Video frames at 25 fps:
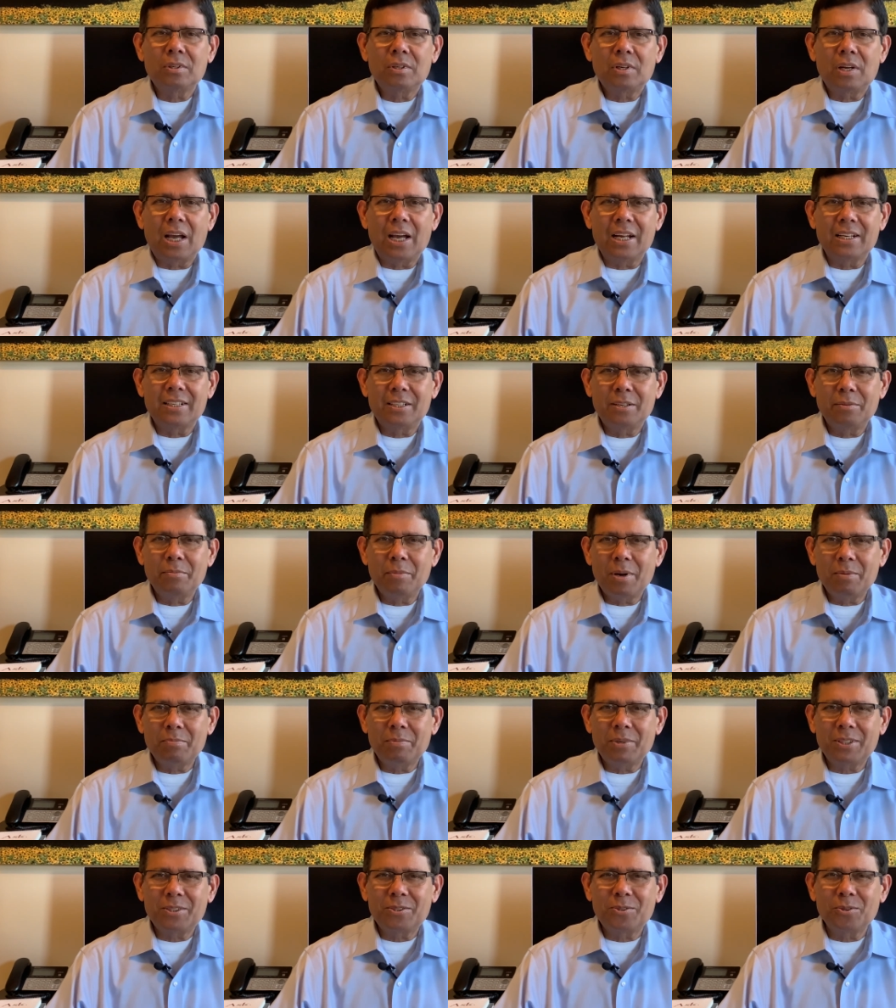And
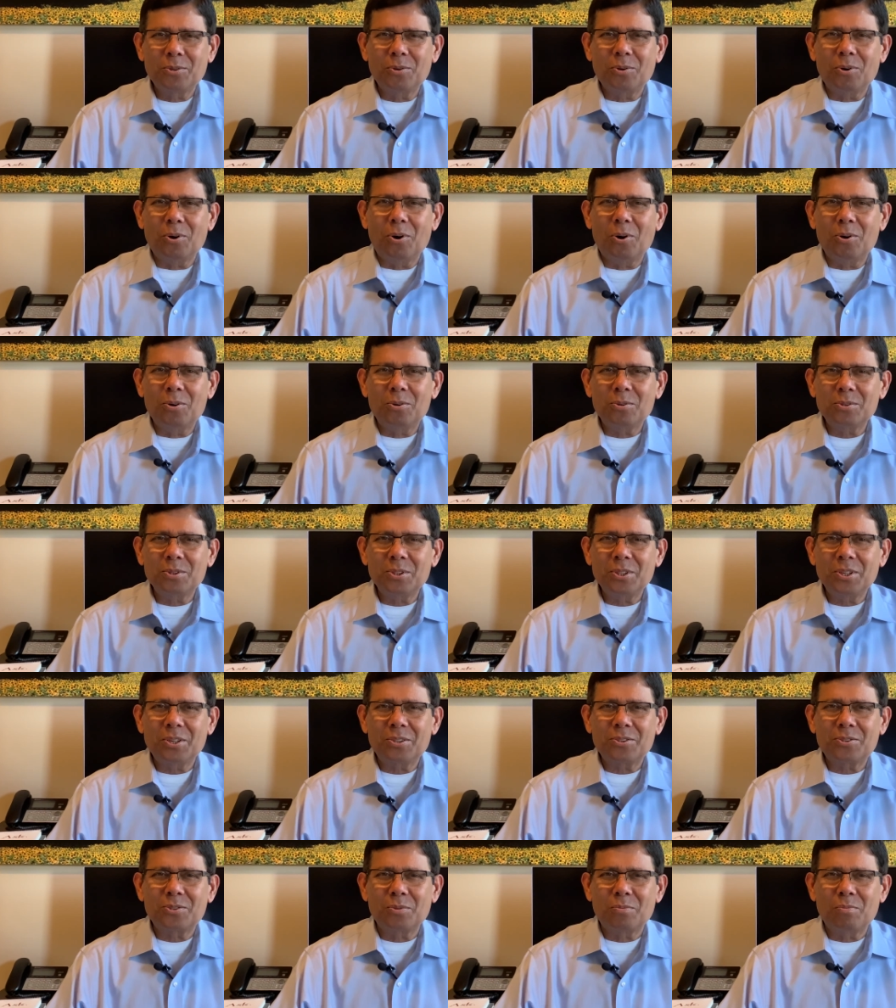remember to own your
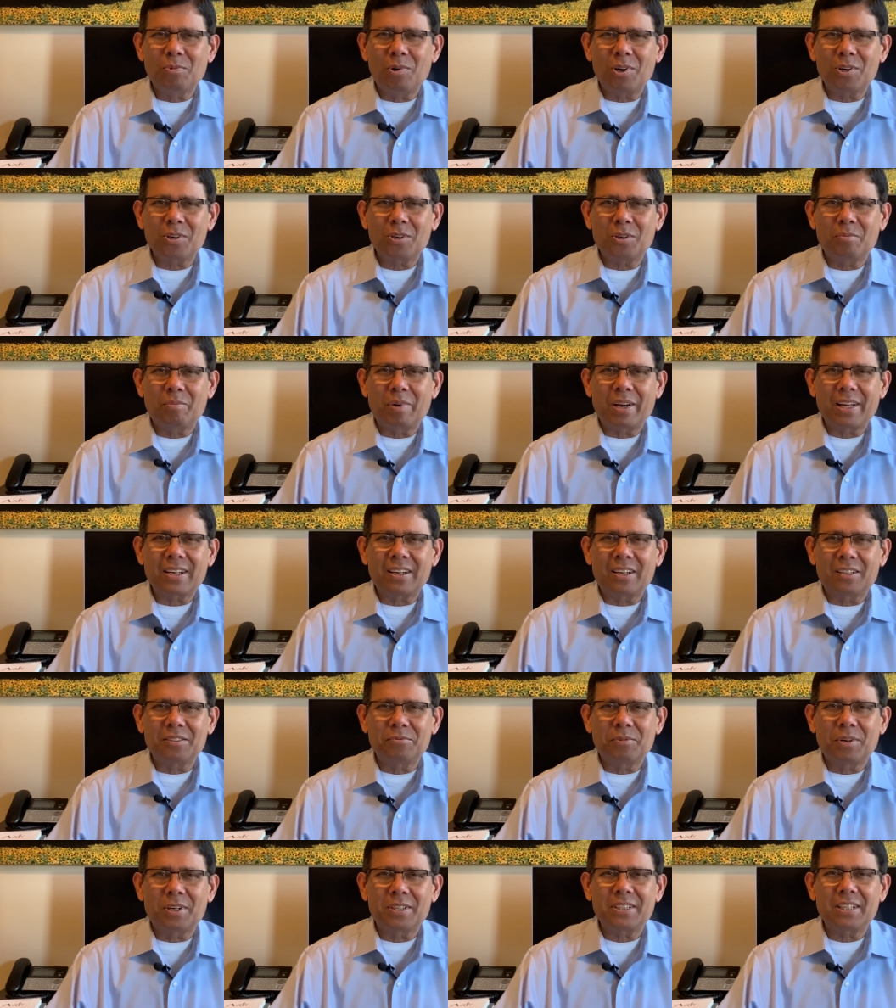tomorrow by
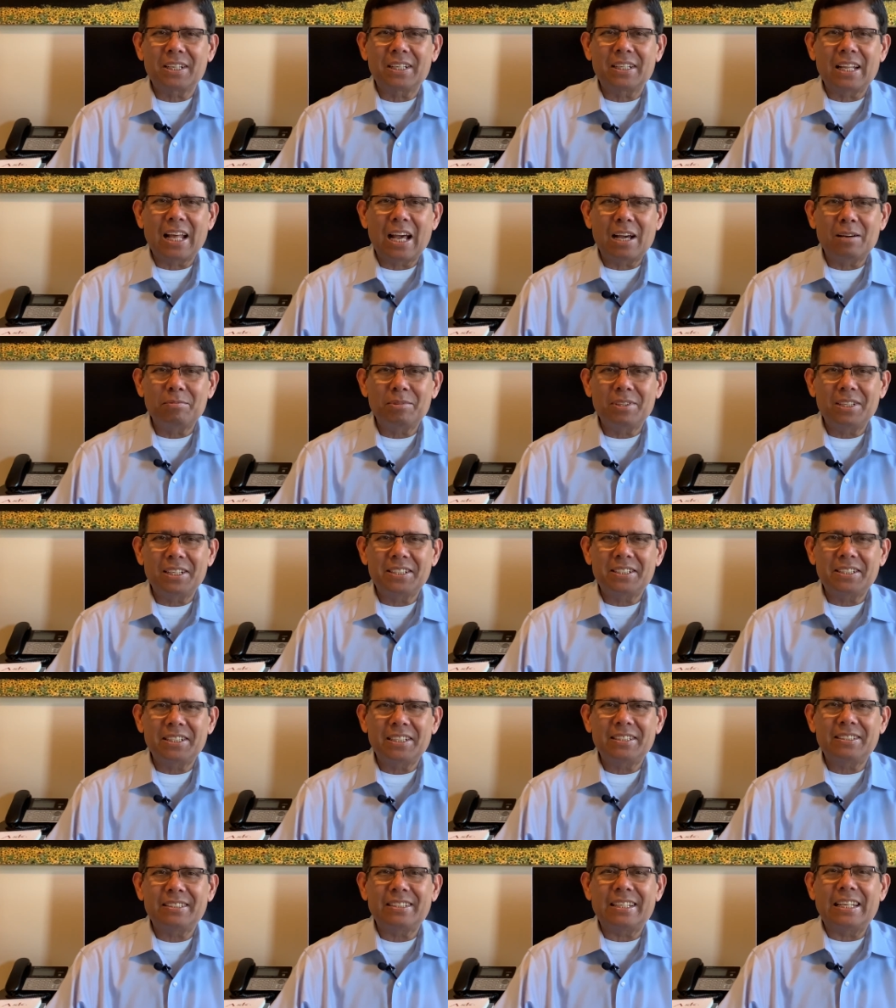converting
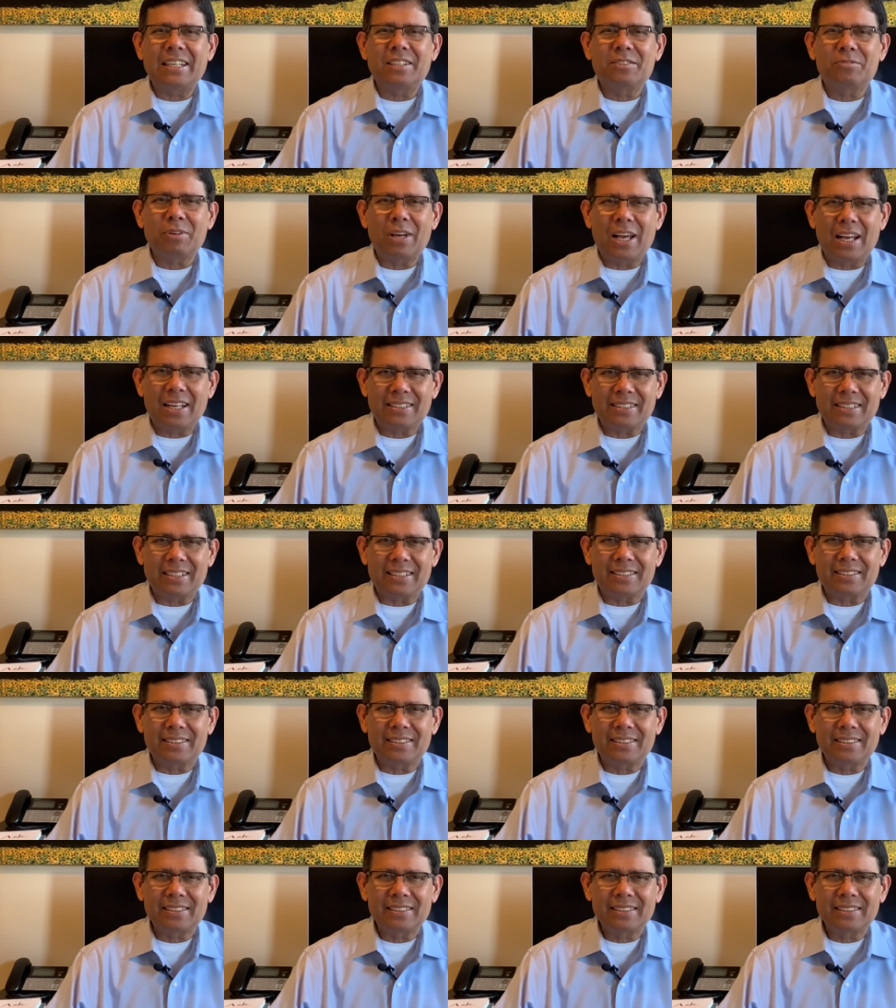liabilities into assets.